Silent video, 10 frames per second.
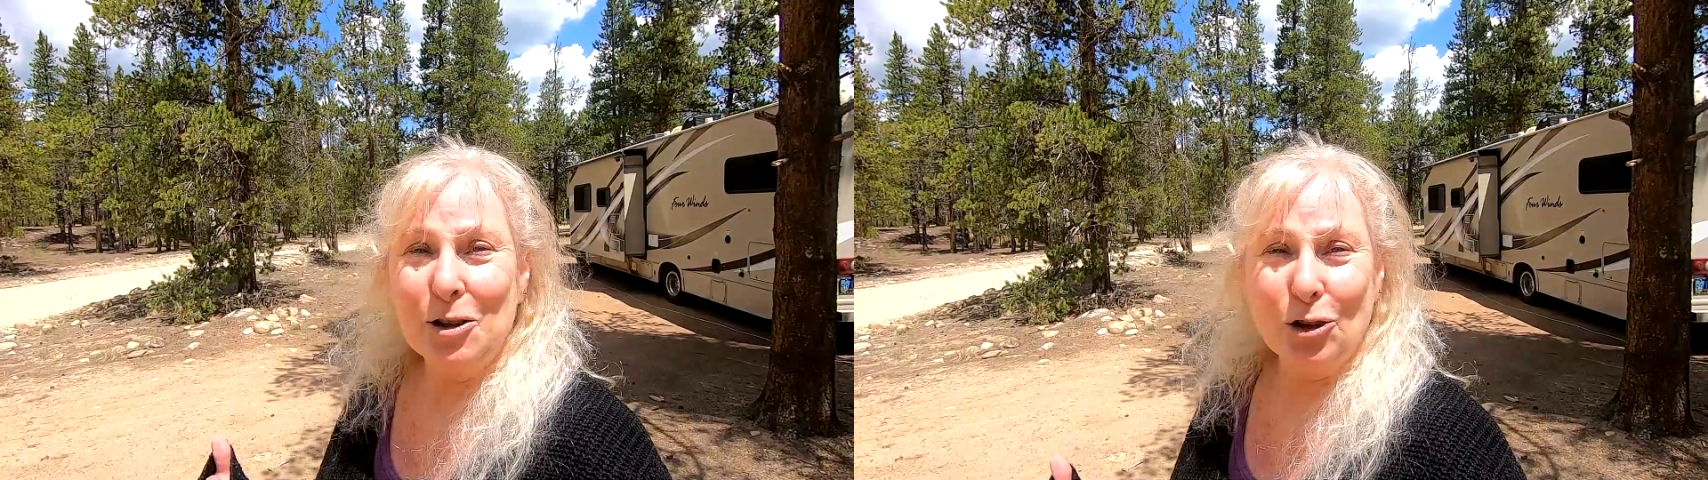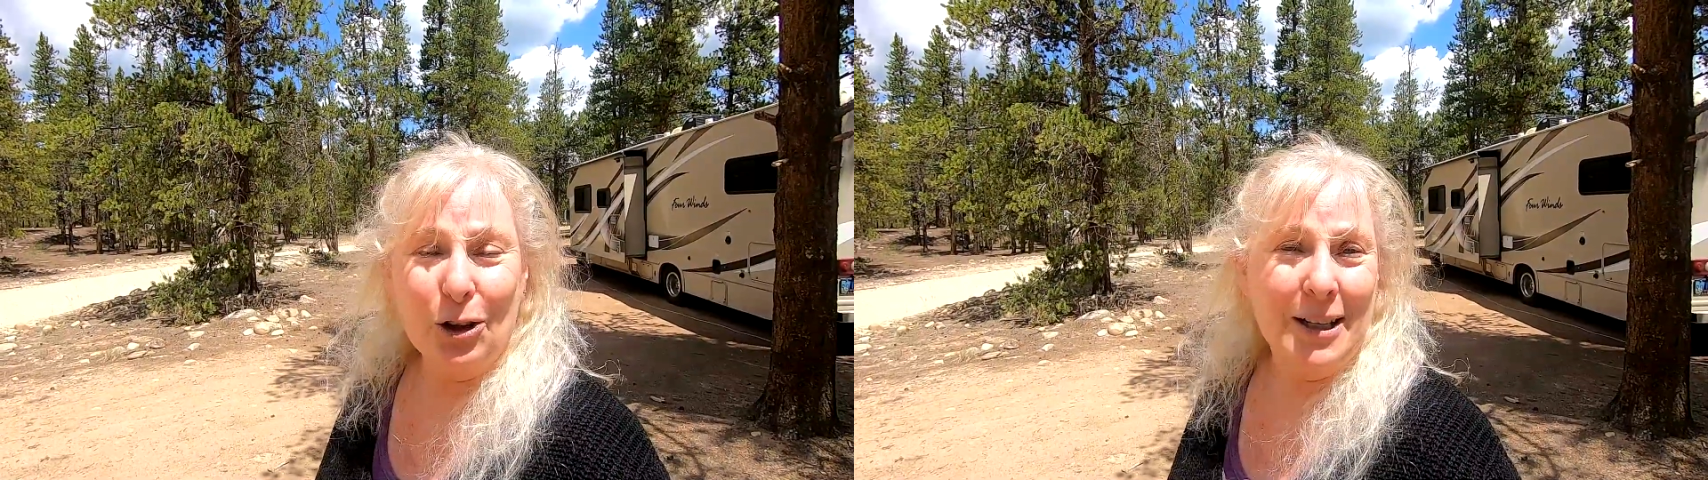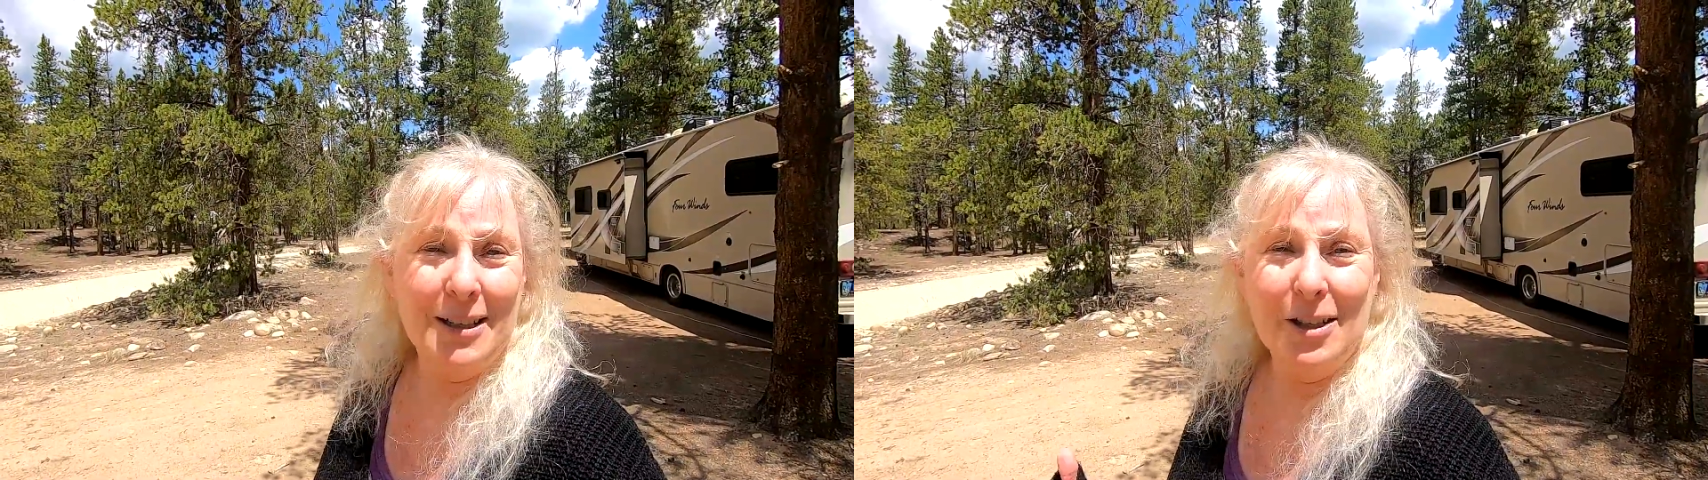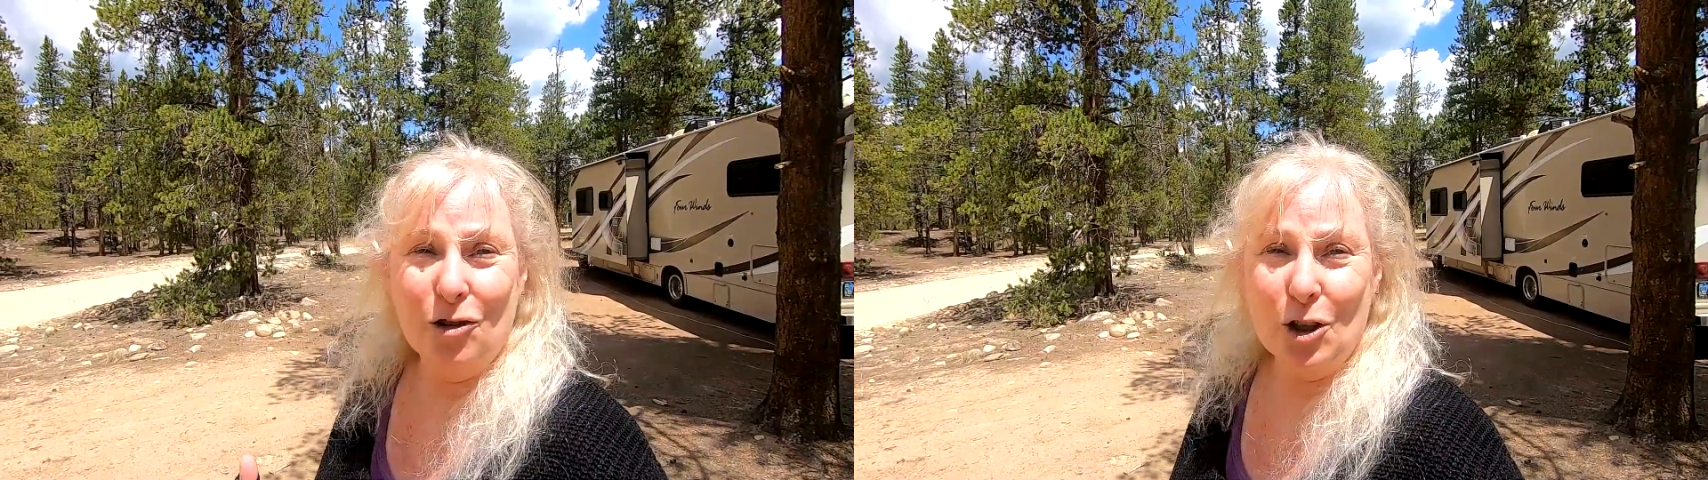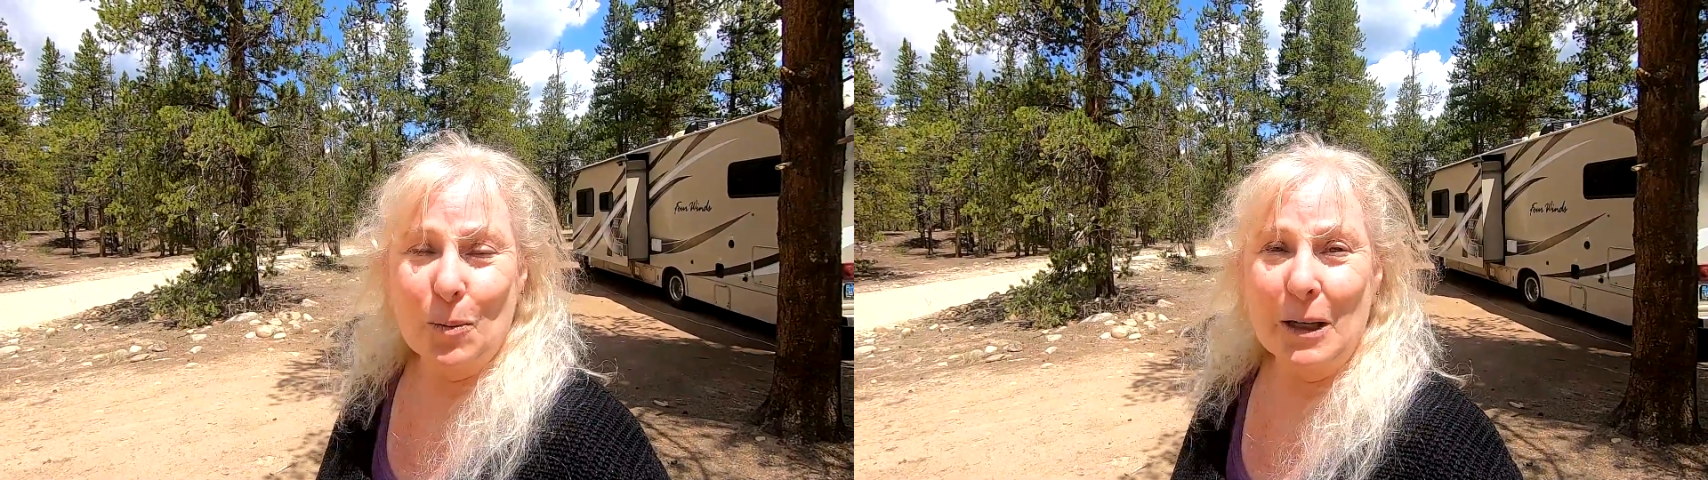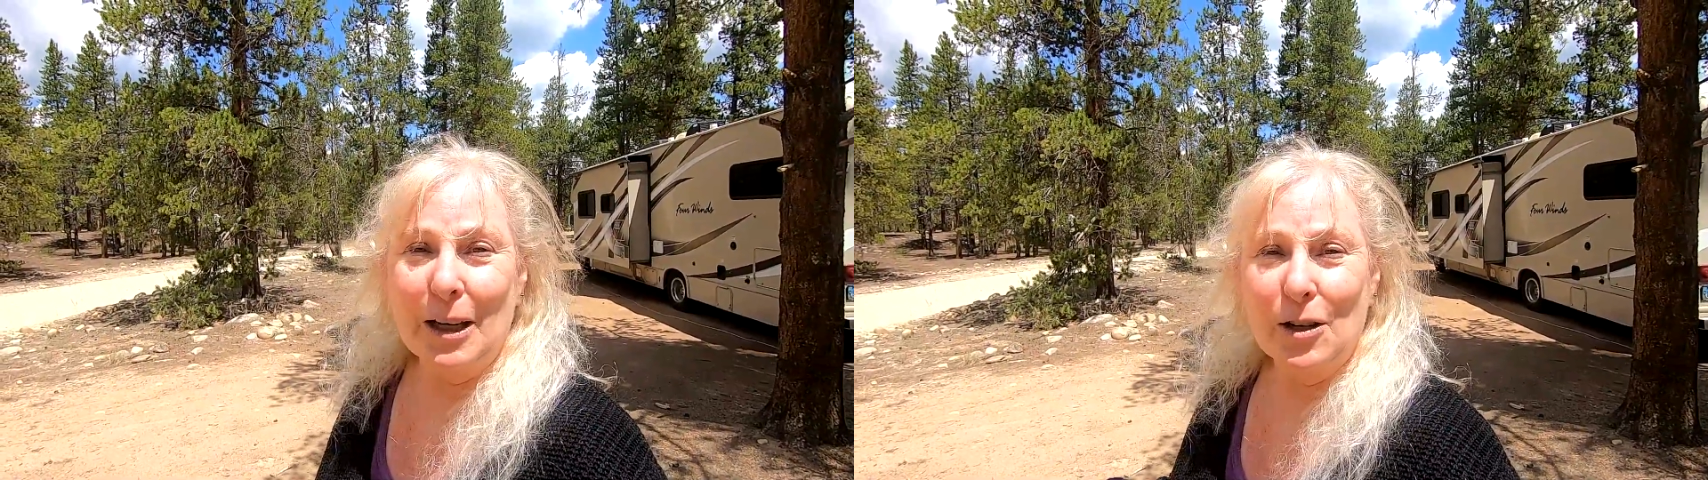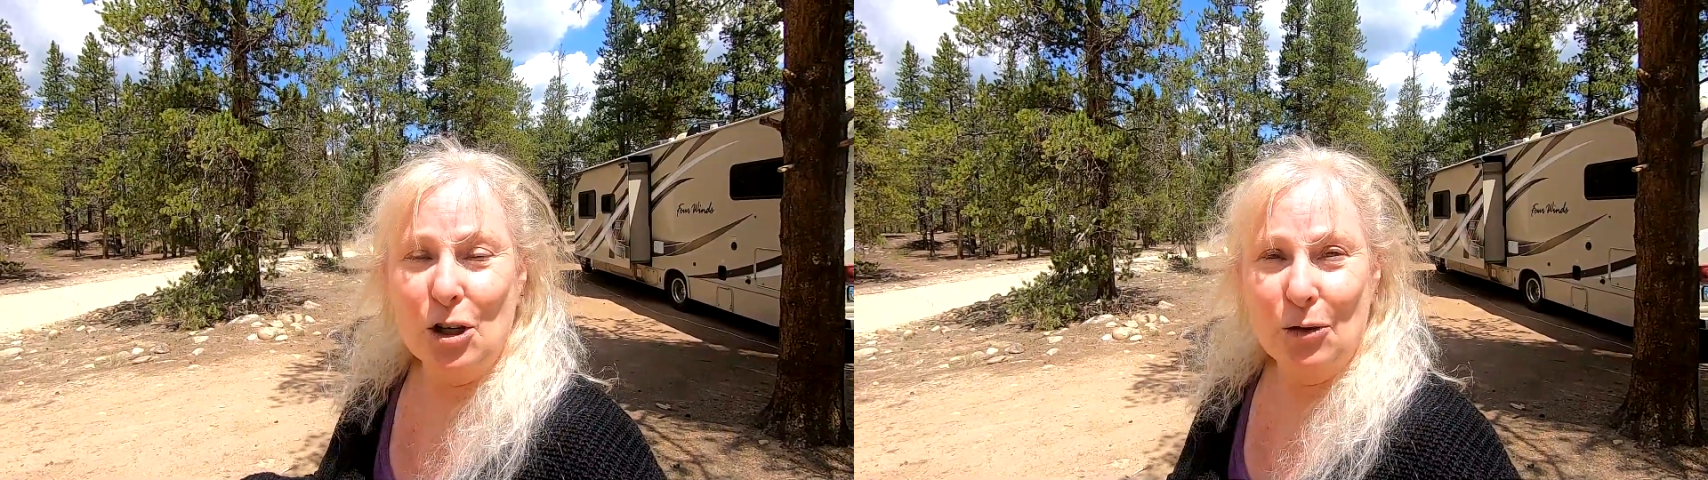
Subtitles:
trust that just because